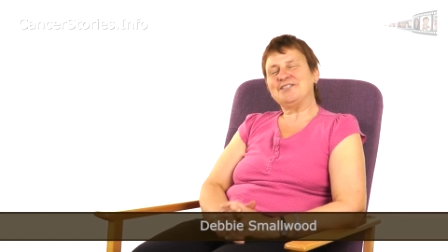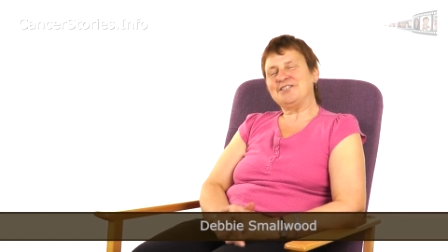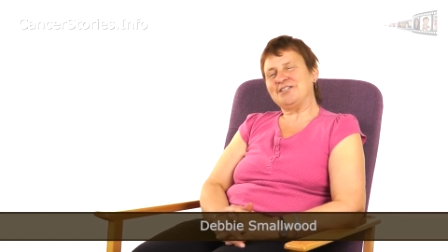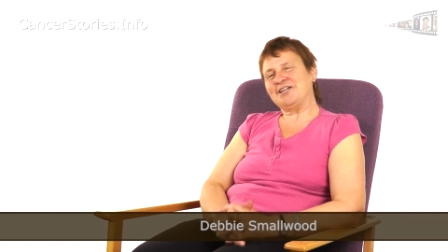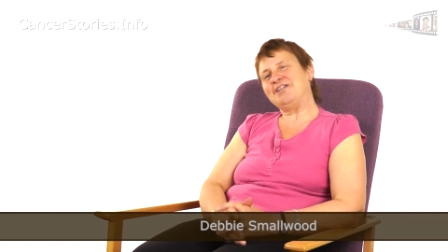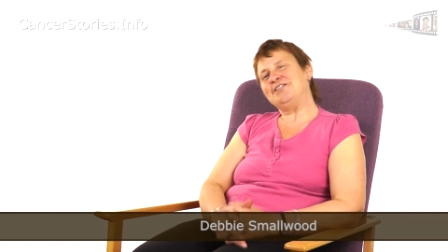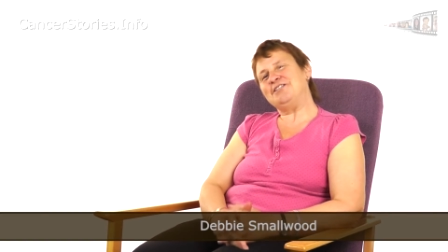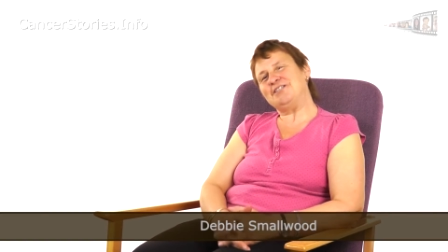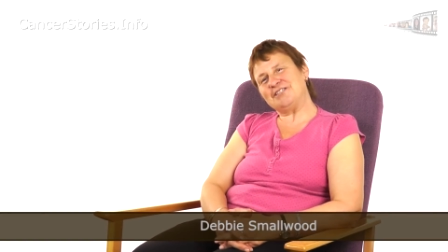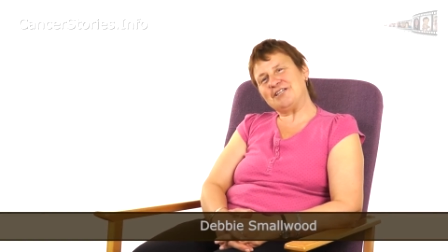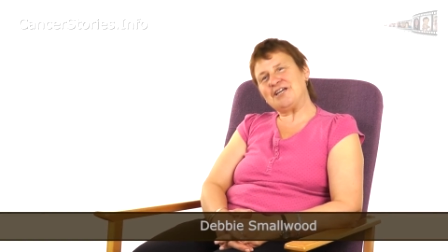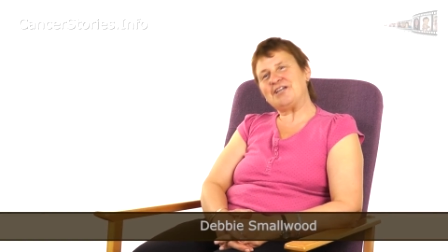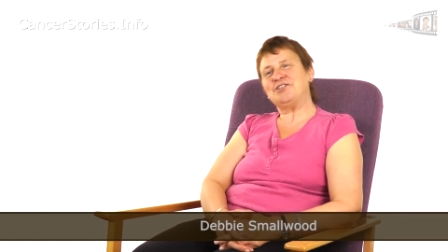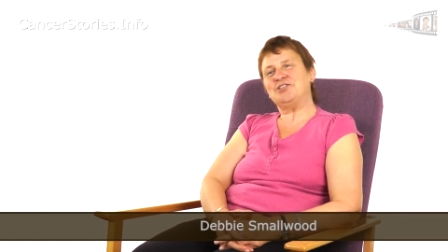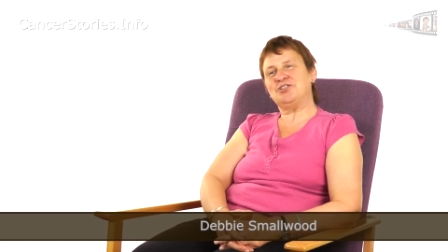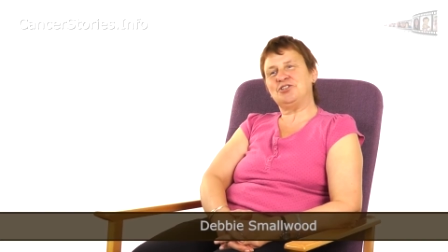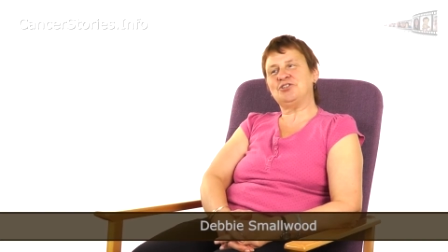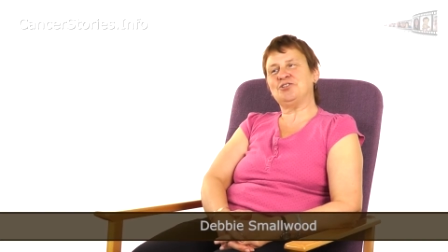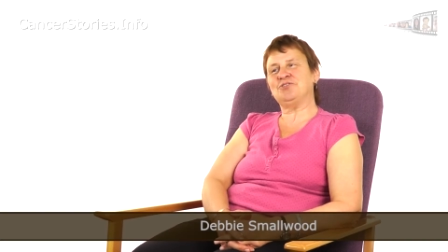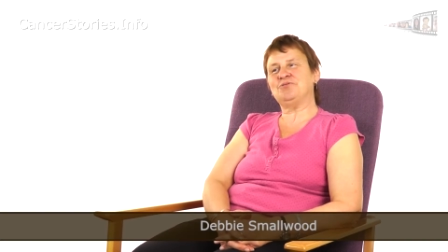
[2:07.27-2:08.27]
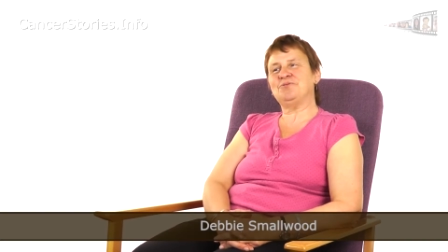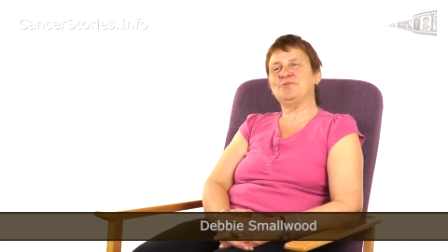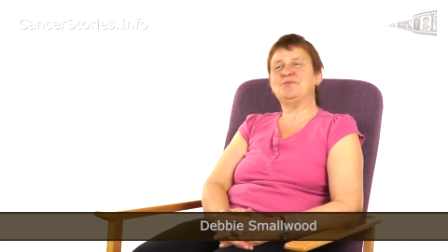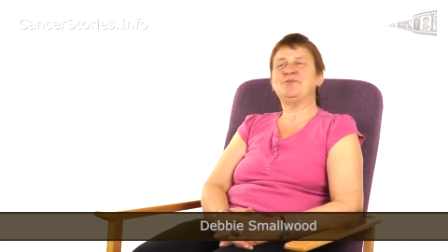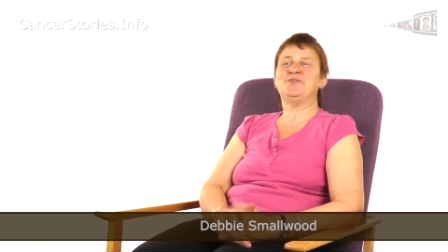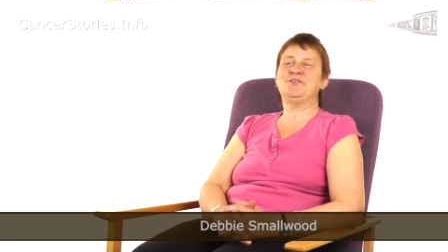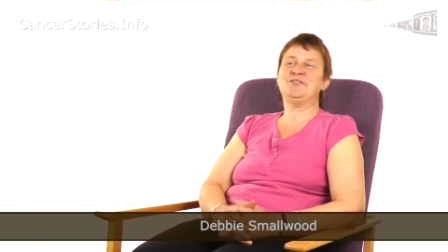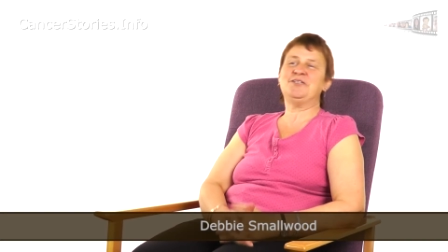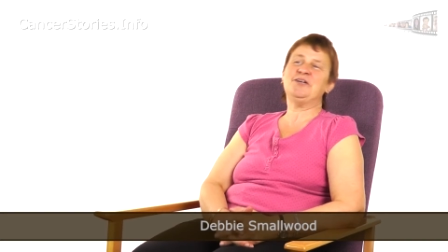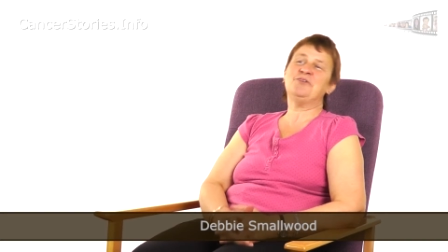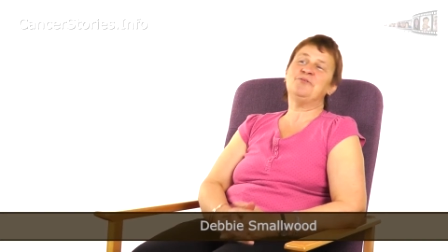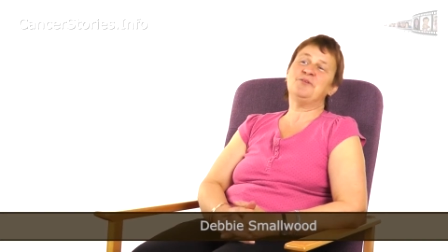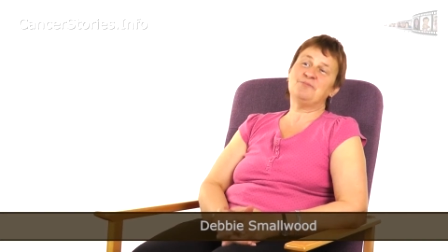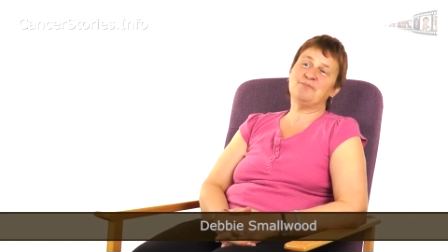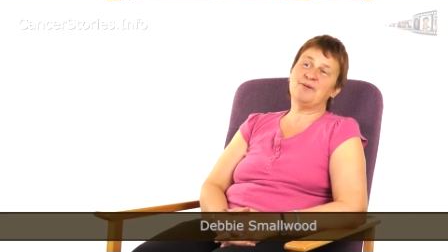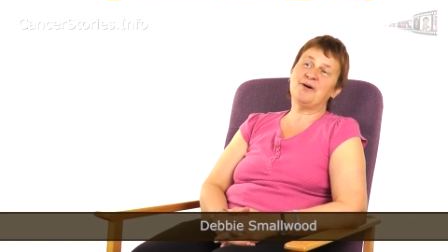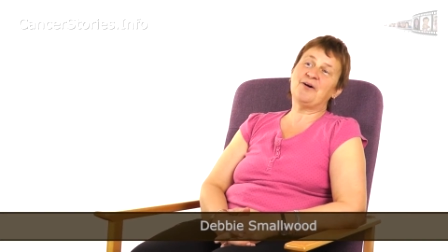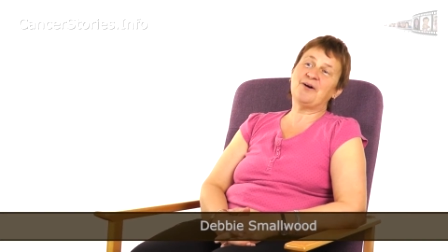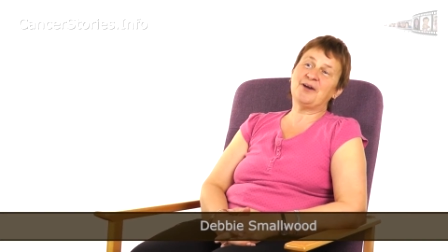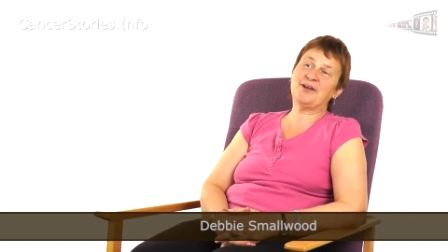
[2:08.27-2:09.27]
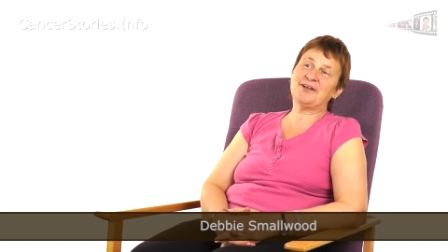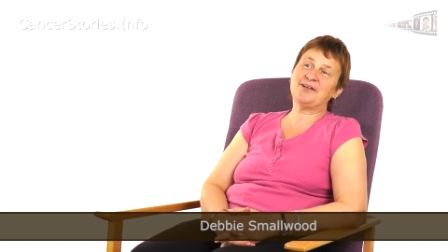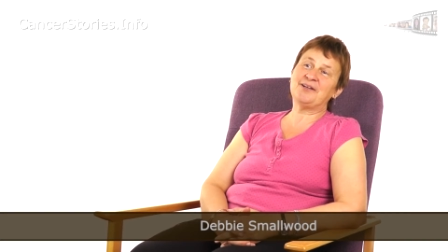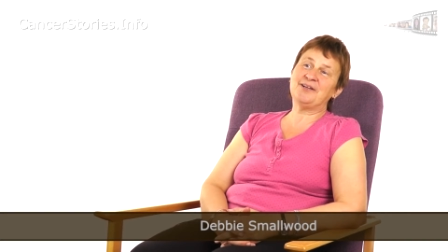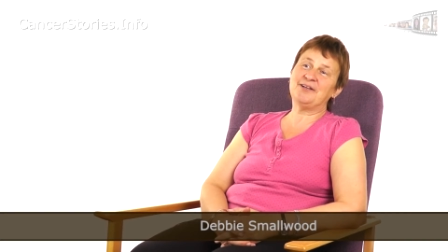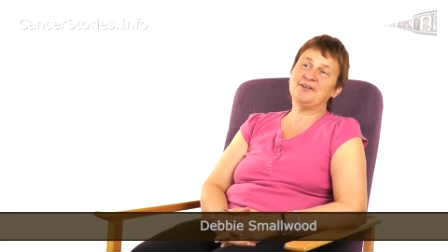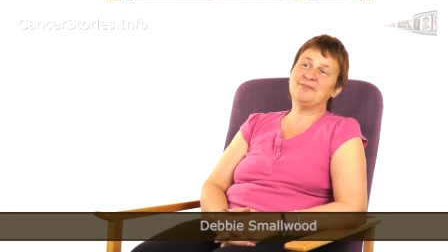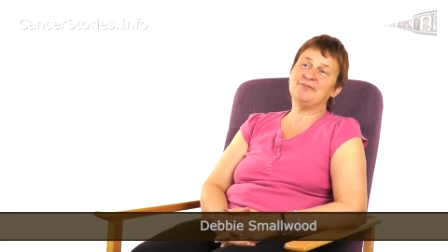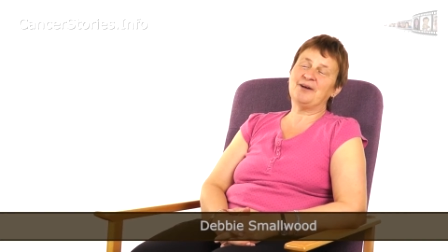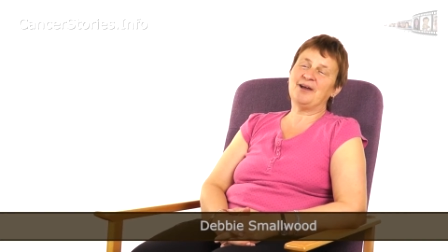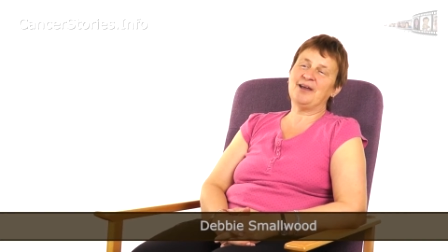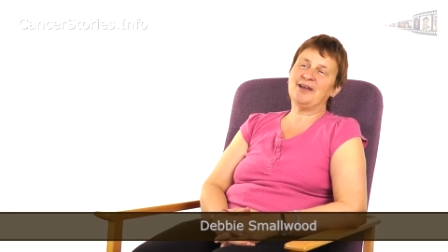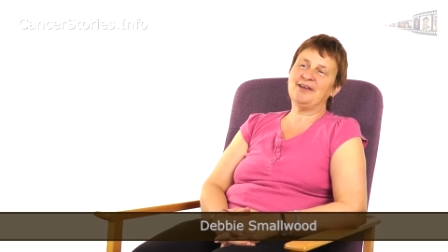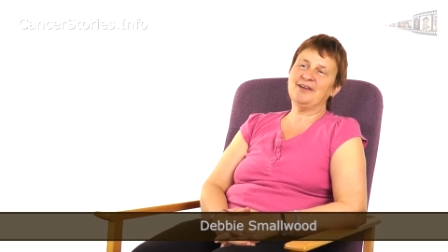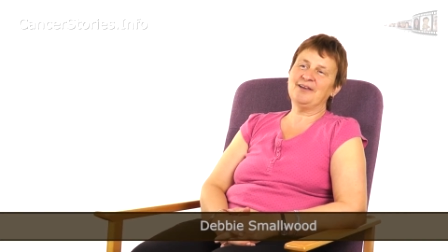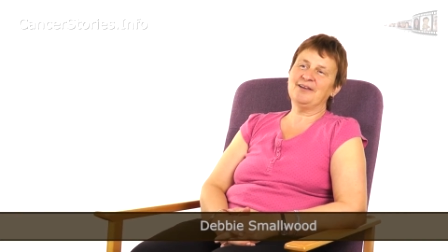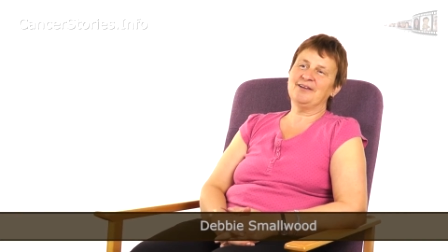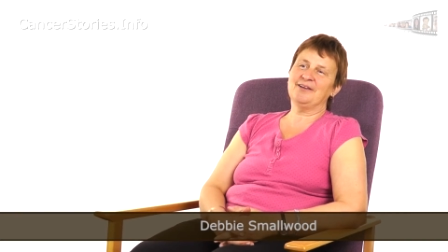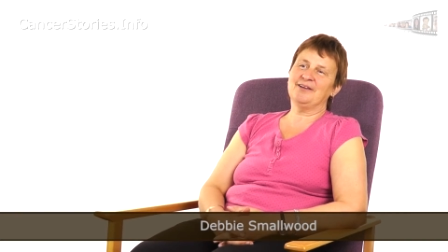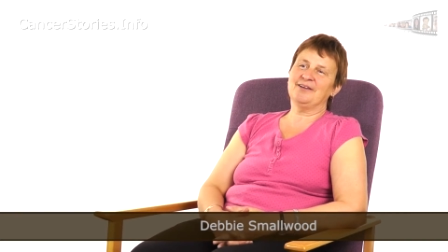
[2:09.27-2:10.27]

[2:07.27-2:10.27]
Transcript: to change his attitude to deal with mine in a way.